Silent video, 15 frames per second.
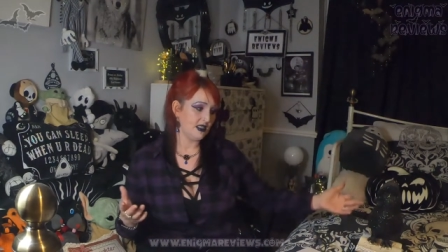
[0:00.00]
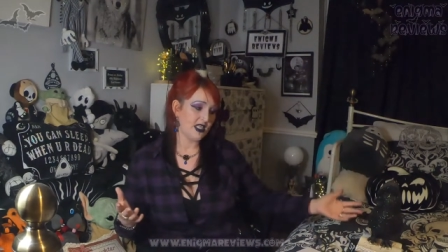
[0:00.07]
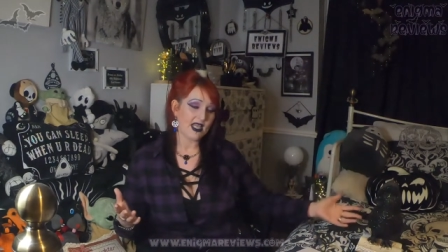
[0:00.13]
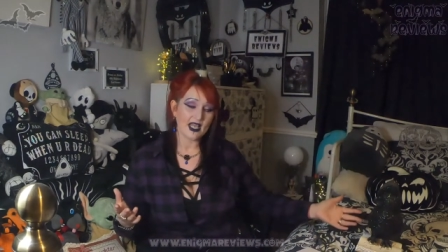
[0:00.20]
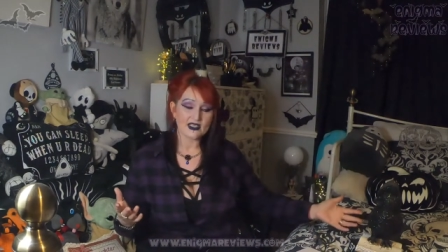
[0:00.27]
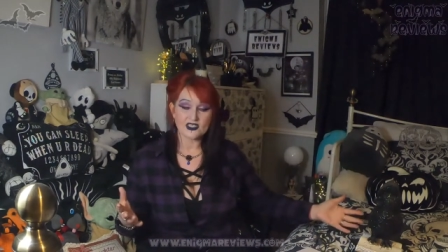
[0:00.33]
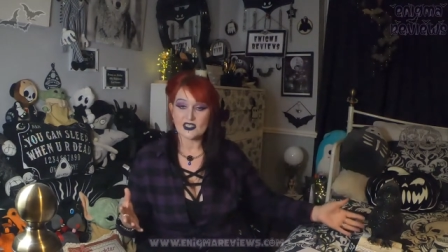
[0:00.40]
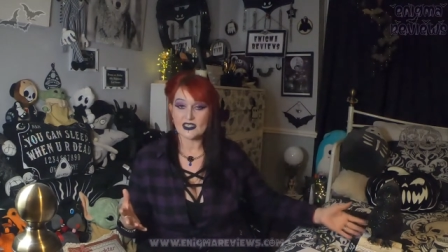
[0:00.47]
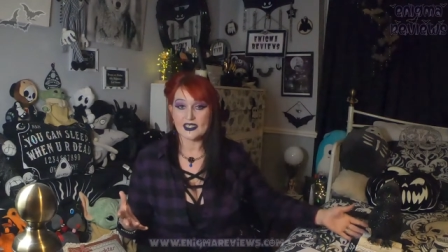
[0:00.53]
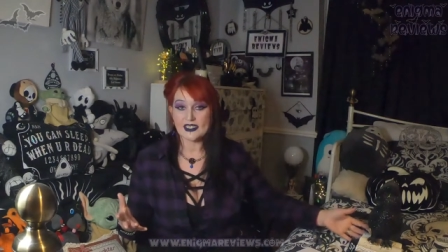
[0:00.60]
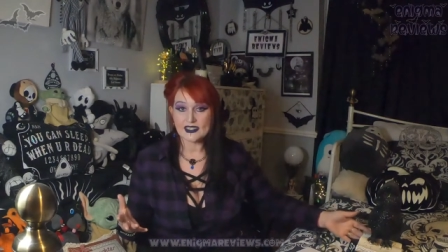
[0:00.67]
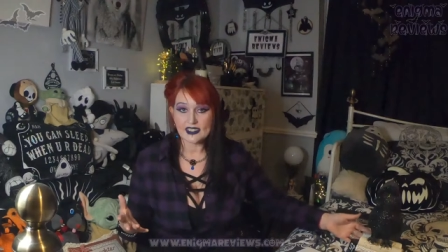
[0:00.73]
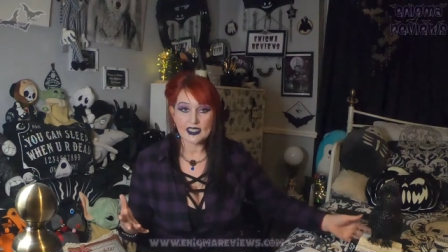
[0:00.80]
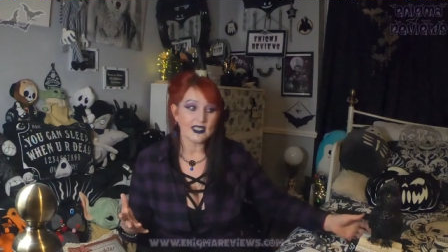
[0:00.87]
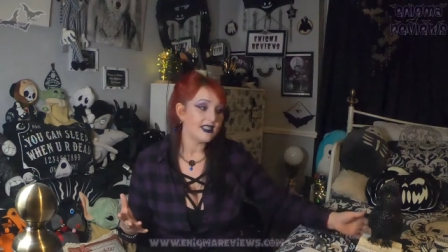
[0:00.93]
It actually
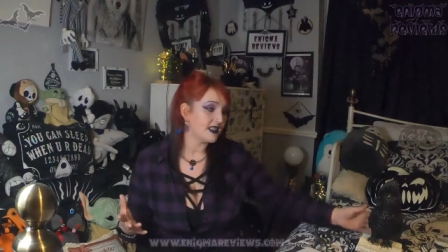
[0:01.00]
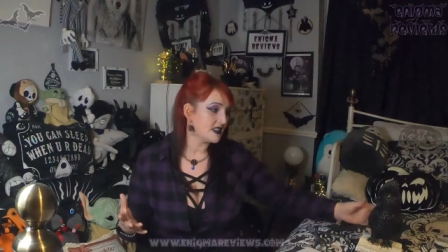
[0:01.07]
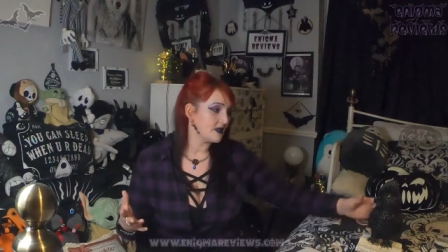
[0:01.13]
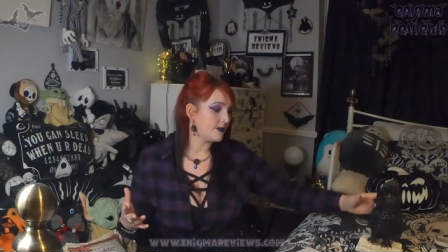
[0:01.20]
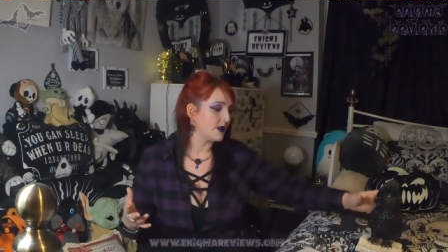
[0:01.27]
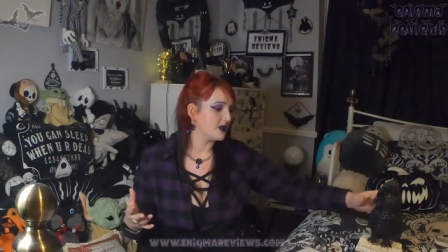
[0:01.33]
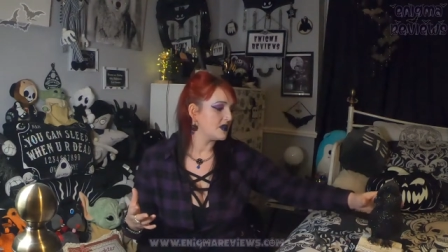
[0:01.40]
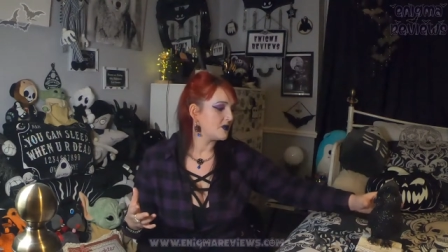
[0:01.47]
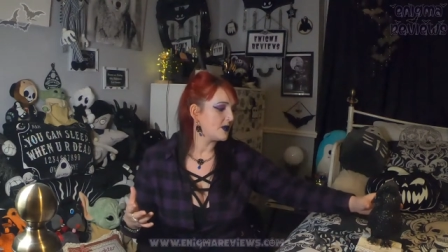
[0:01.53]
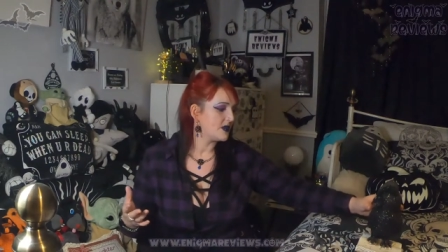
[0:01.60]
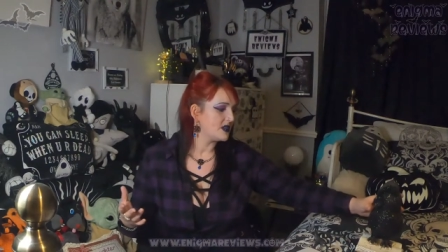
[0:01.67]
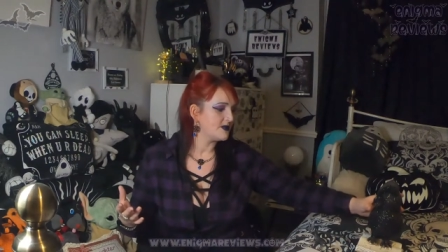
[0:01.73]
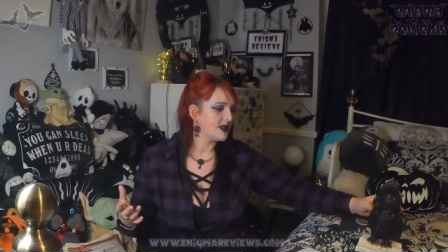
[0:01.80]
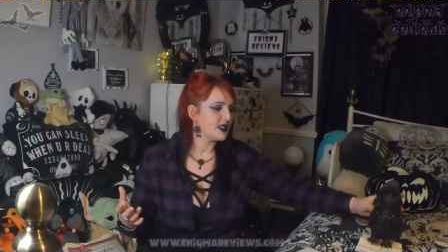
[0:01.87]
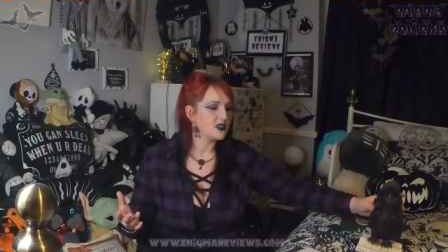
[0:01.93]
needs cleaning, to be honest with
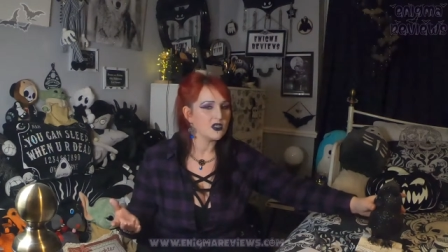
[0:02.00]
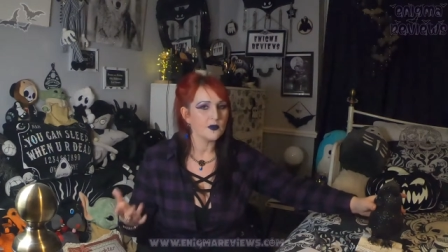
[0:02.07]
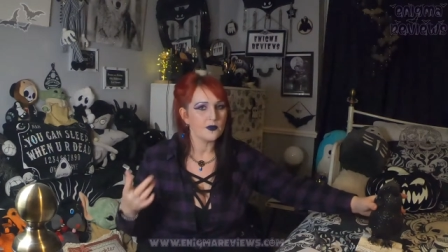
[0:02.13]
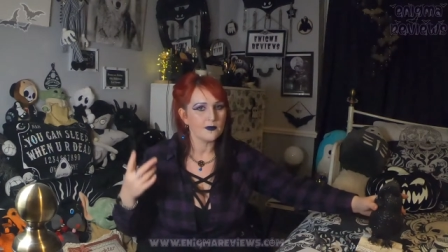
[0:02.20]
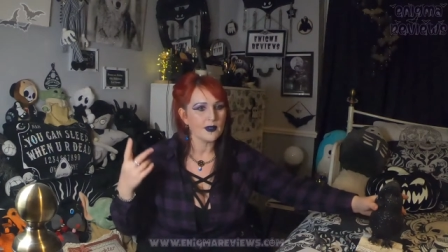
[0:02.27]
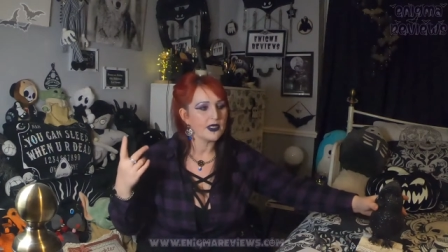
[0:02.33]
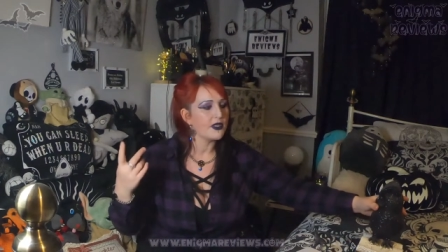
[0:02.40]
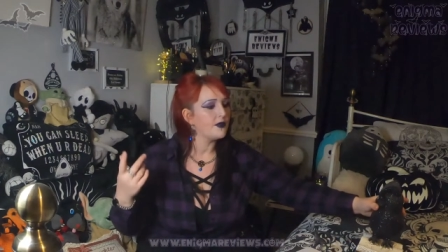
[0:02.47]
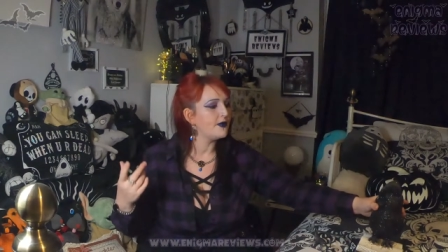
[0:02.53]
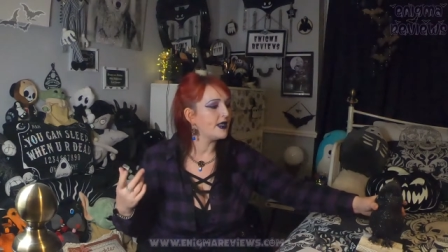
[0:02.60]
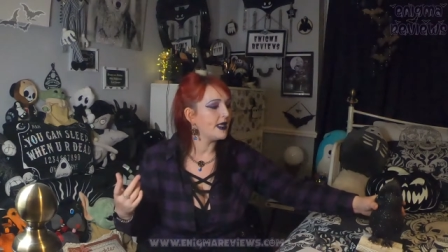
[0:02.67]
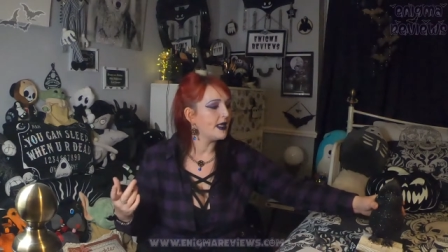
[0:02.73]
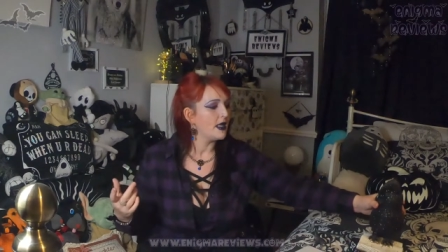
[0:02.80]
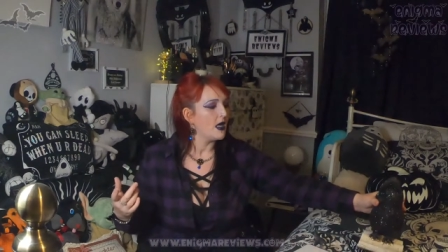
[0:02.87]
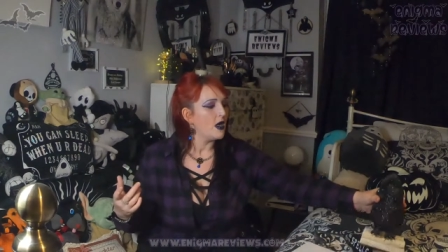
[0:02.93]
you. It's been at the top of my
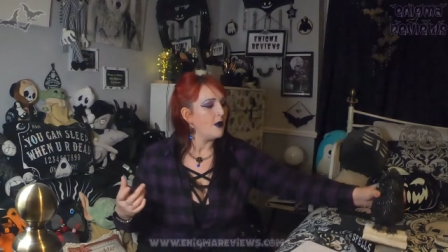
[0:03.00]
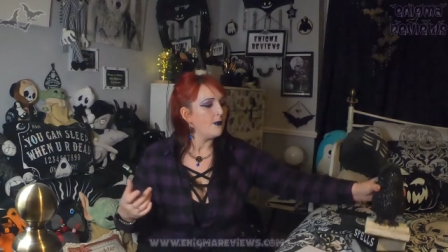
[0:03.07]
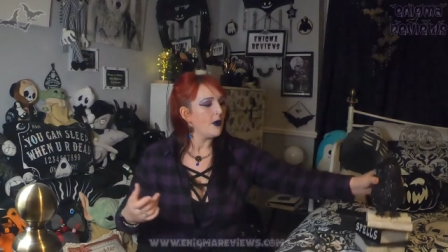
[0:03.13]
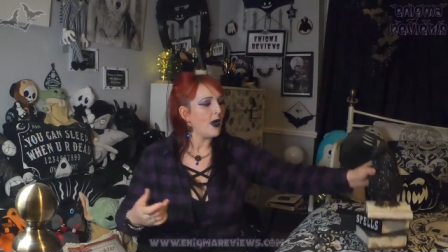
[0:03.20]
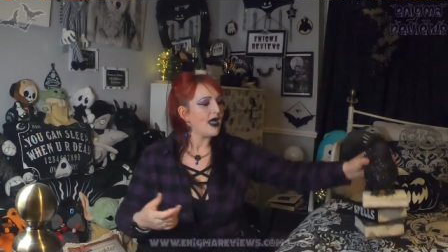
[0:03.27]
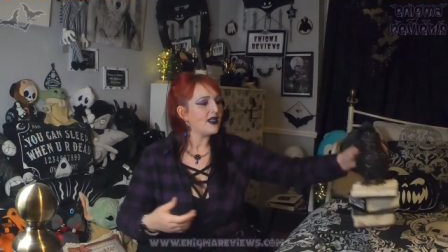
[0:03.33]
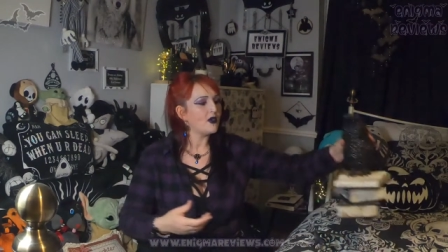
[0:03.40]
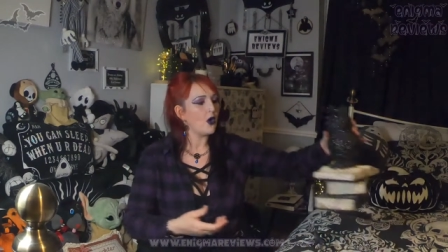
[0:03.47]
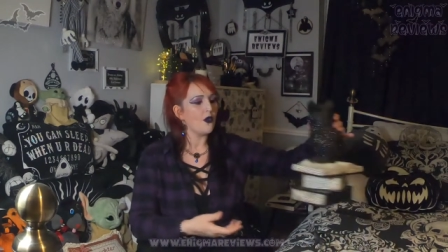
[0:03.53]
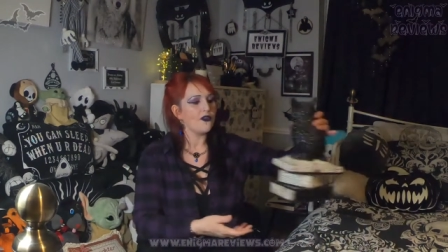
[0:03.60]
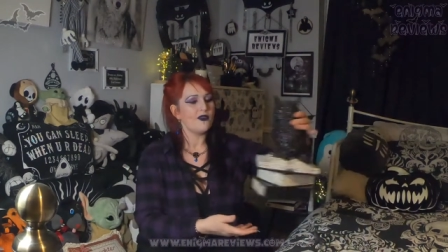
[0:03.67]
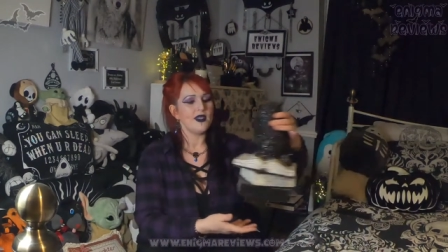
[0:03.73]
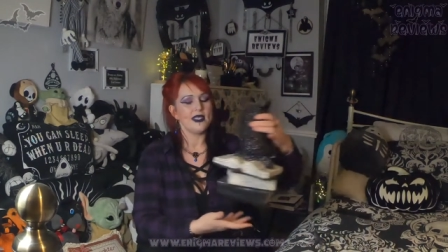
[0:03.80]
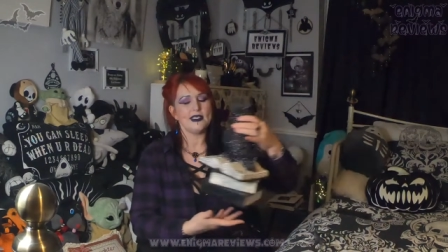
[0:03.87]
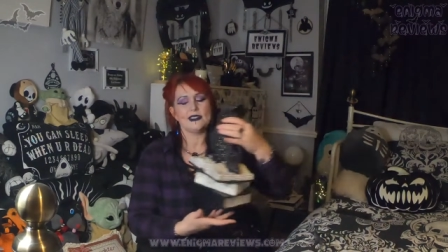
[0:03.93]
unit, but I
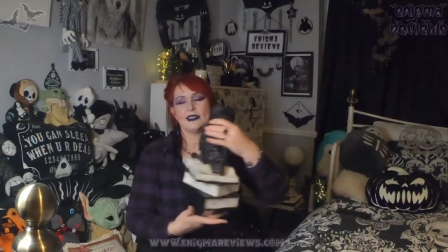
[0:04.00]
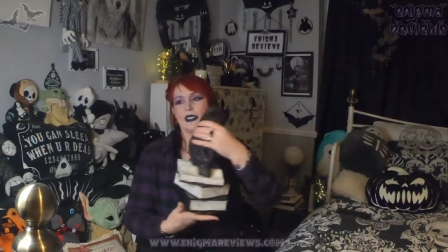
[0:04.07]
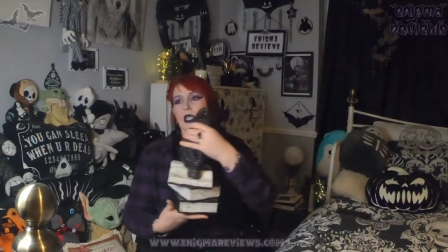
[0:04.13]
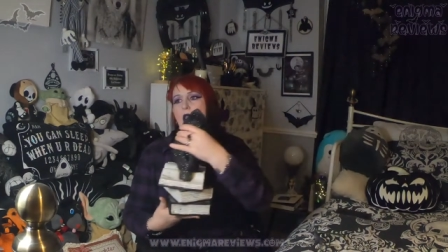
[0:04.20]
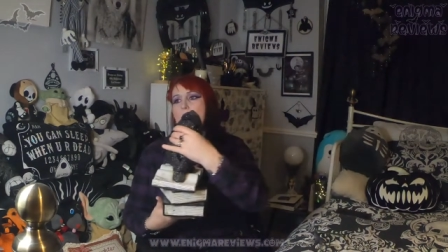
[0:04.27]
got this